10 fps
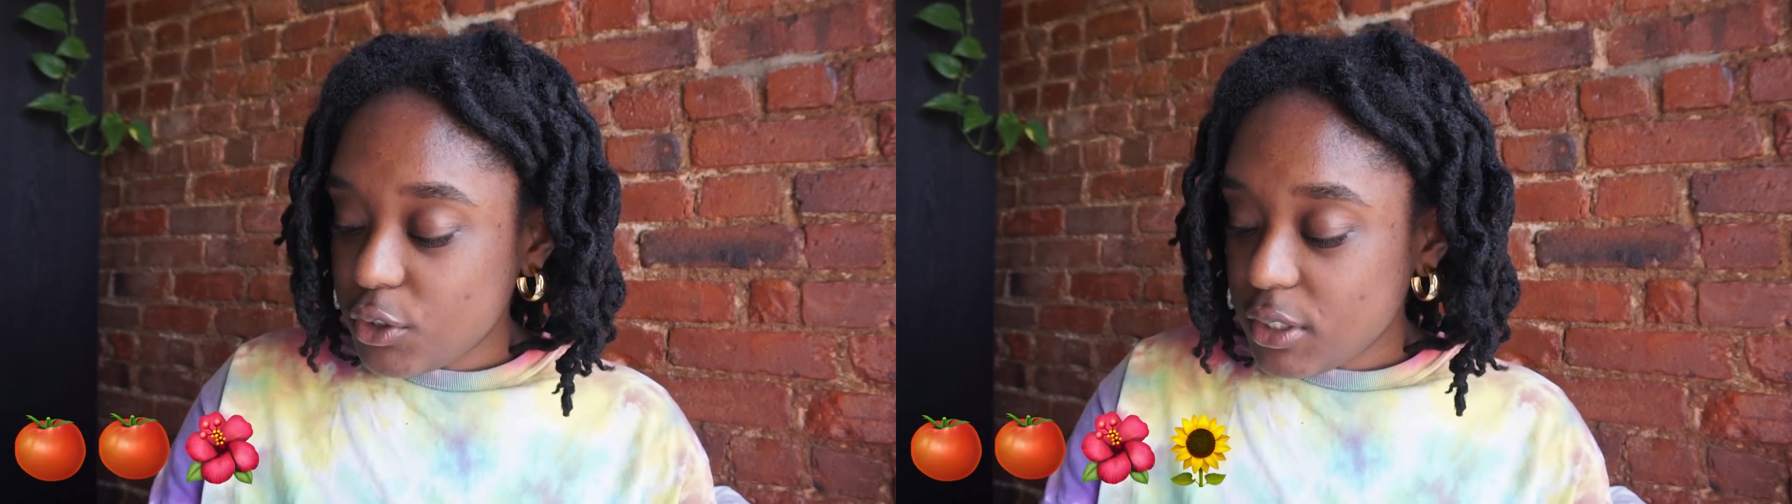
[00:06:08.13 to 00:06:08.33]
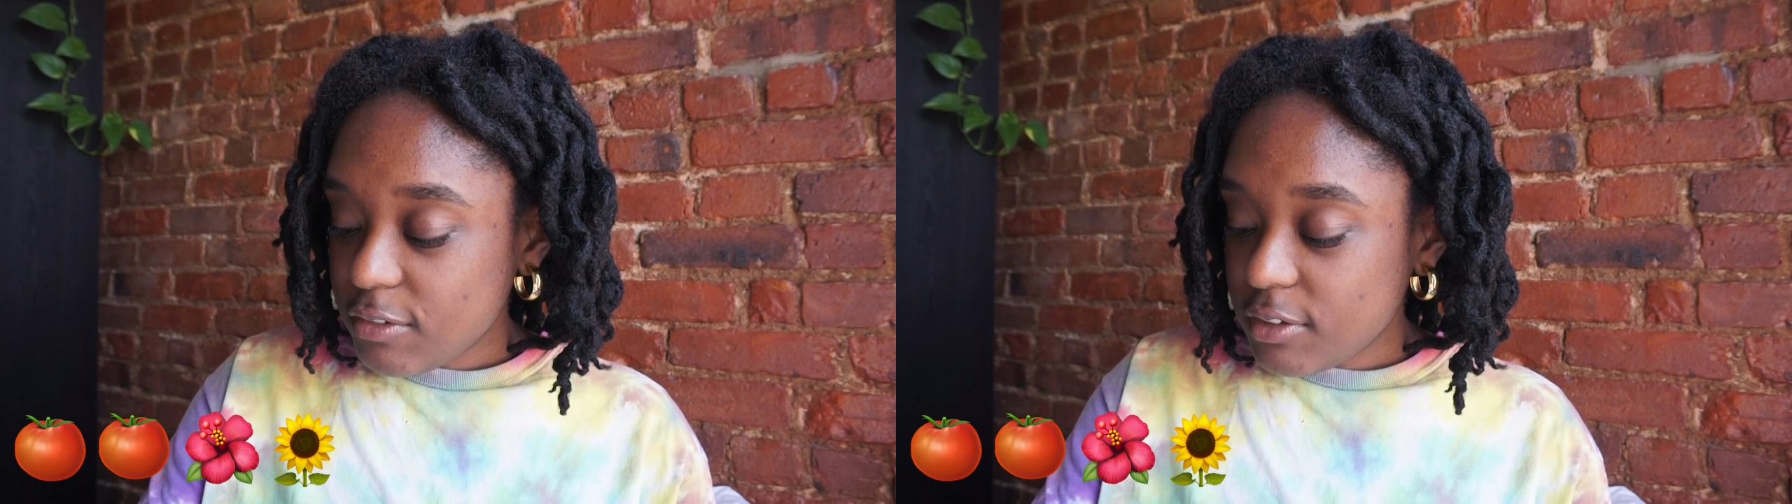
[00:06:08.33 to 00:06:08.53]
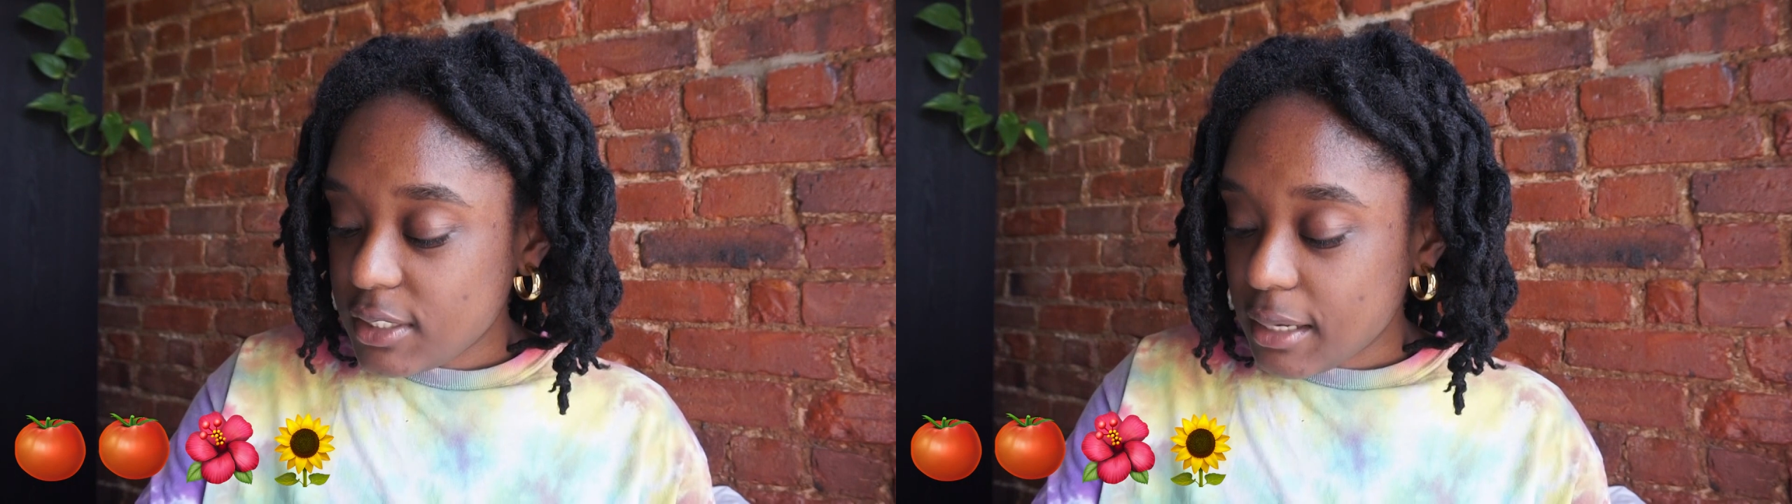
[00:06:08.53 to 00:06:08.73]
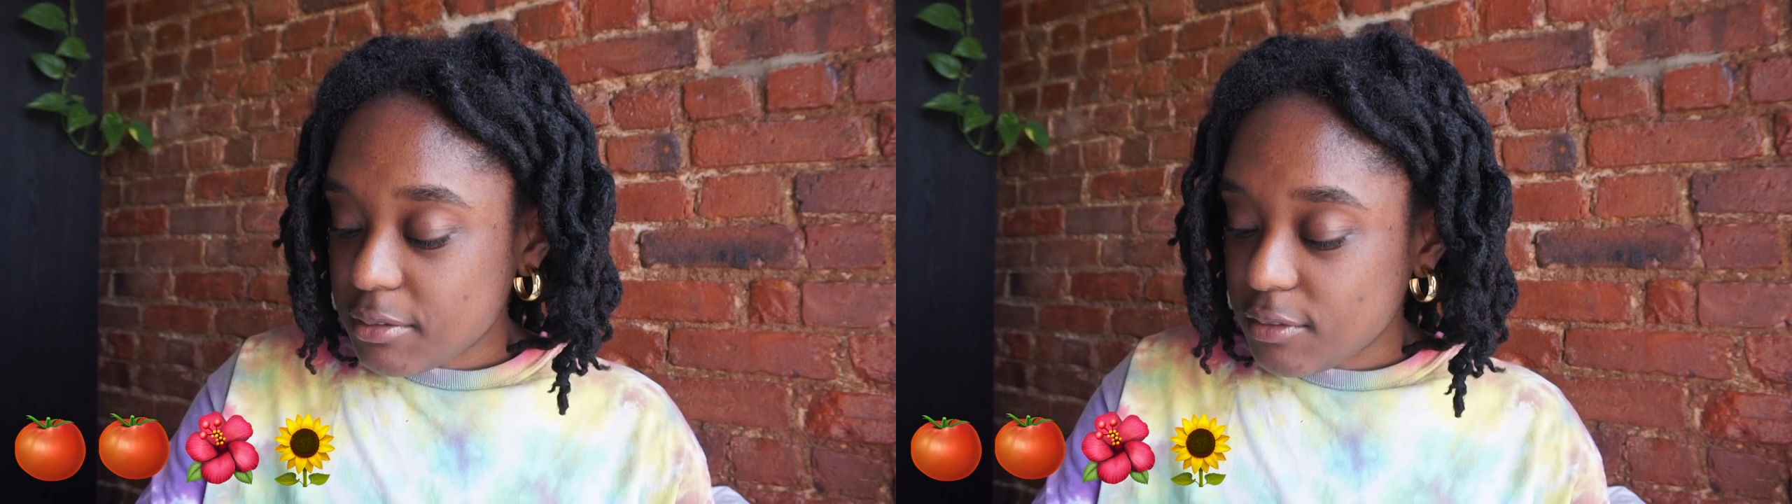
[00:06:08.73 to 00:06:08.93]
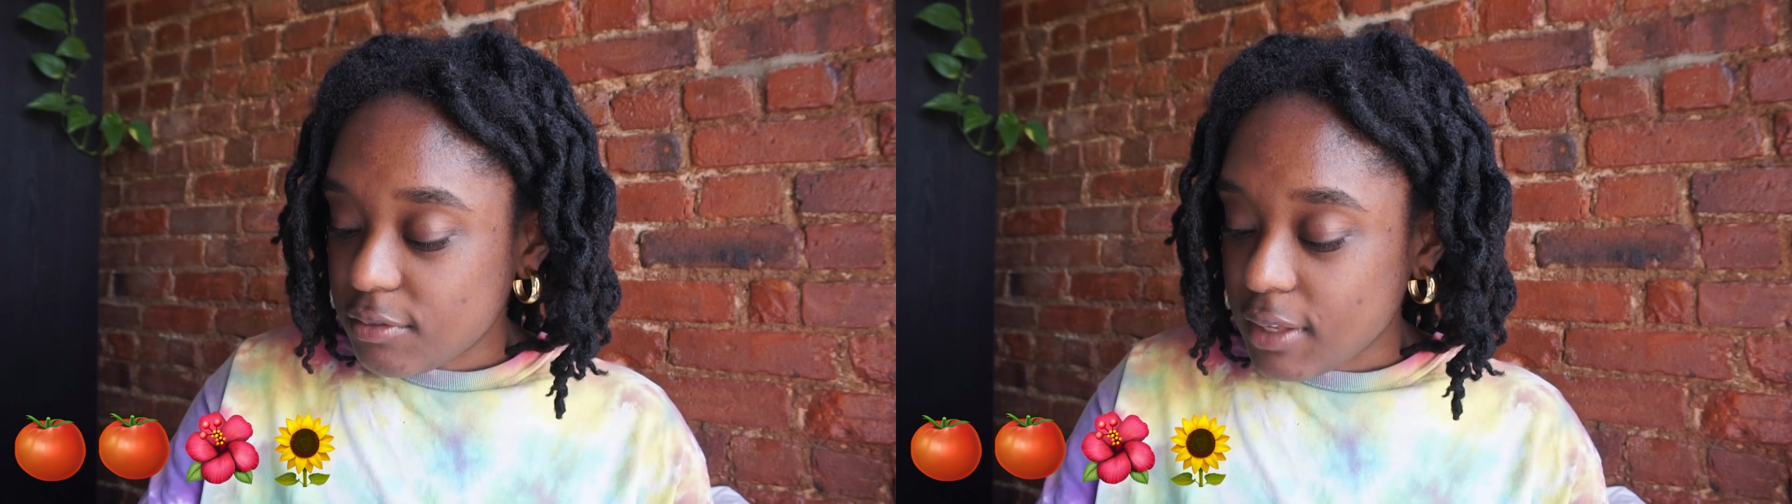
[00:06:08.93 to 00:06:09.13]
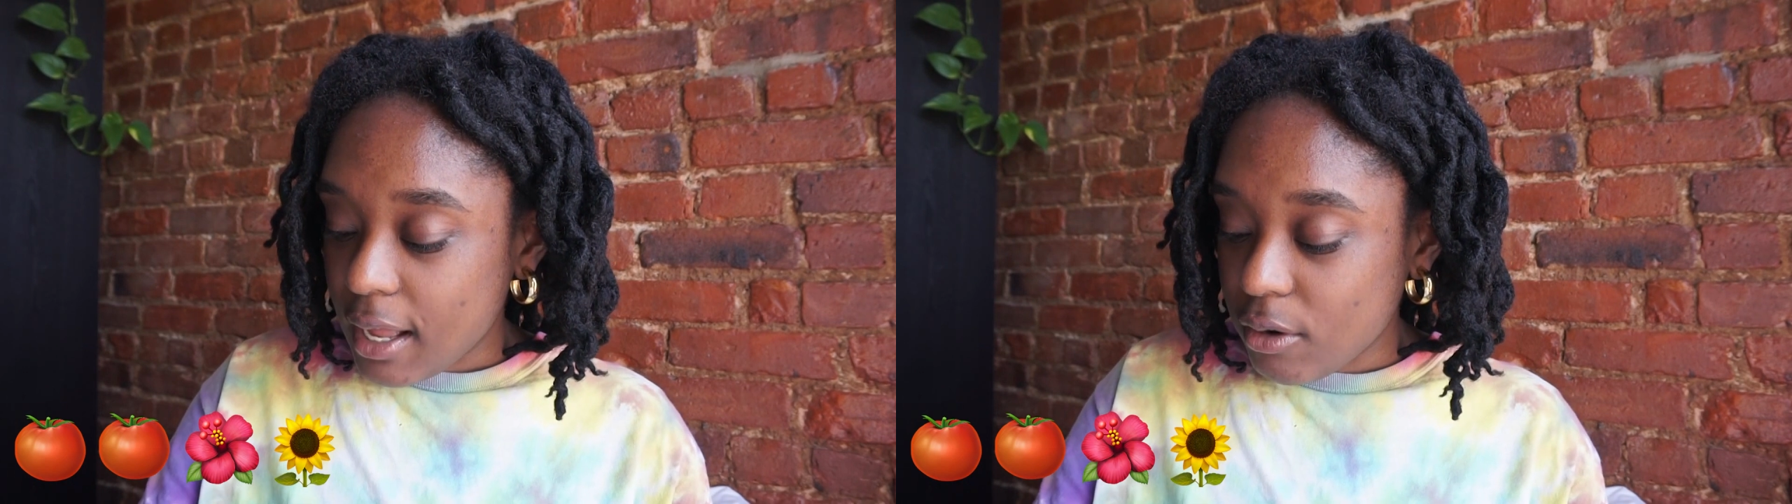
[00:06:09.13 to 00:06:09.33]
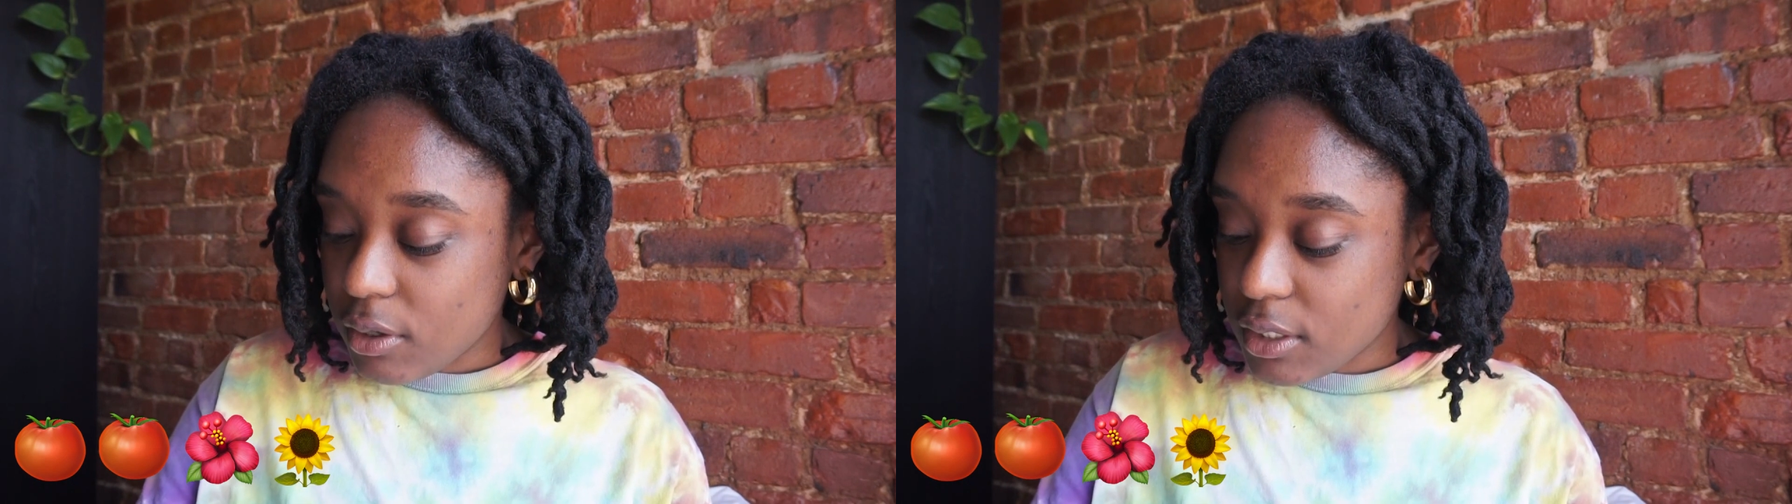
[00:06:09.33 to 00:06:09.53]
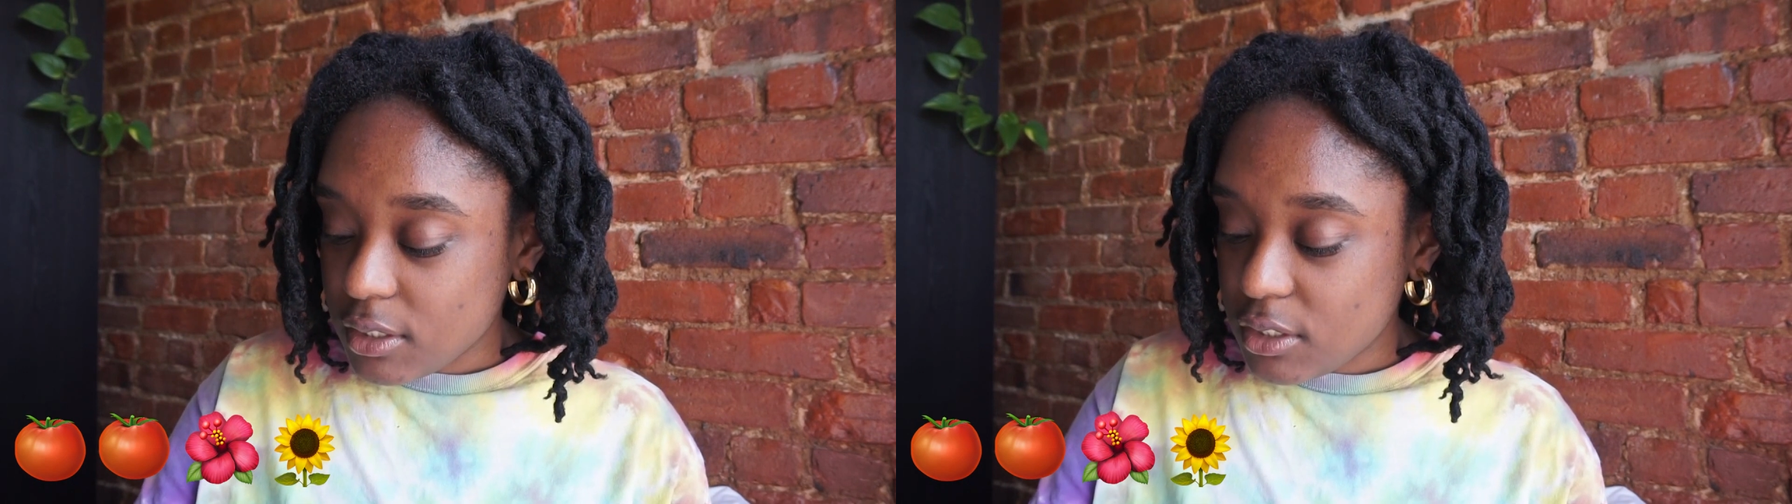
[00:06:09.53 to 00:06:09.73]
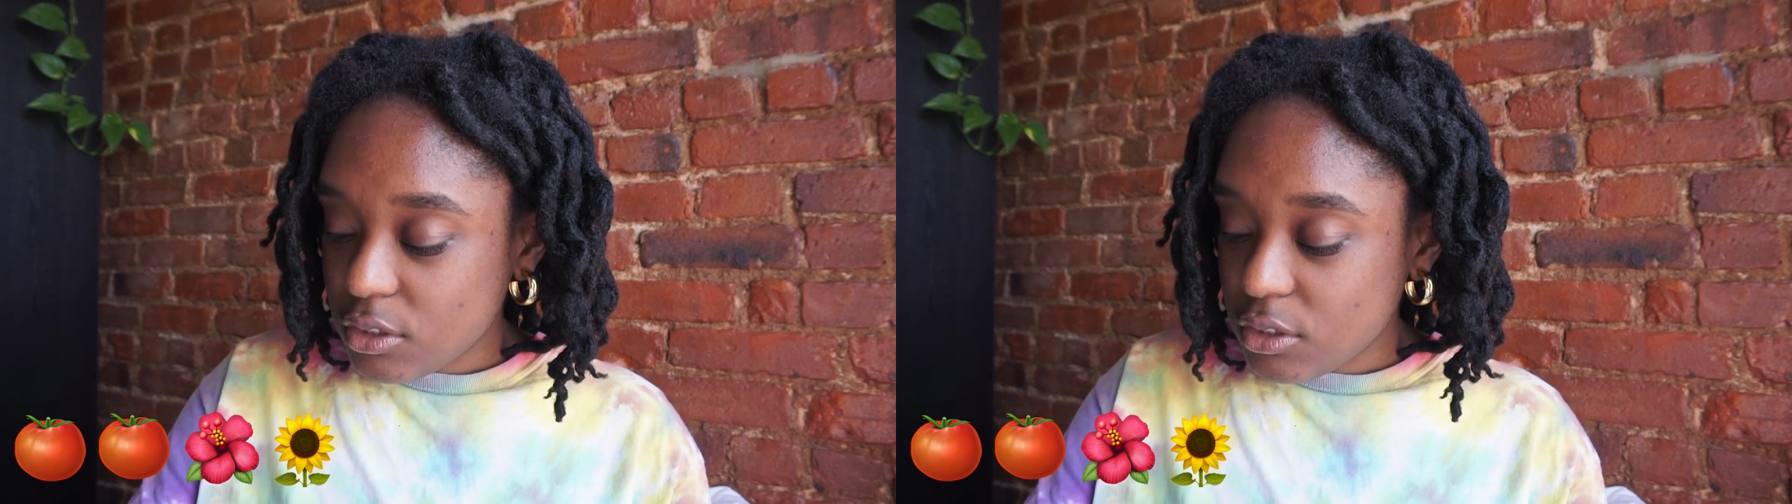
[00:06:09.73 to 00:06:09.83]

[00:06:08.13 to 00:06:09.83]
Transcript: 2 different types of flowers,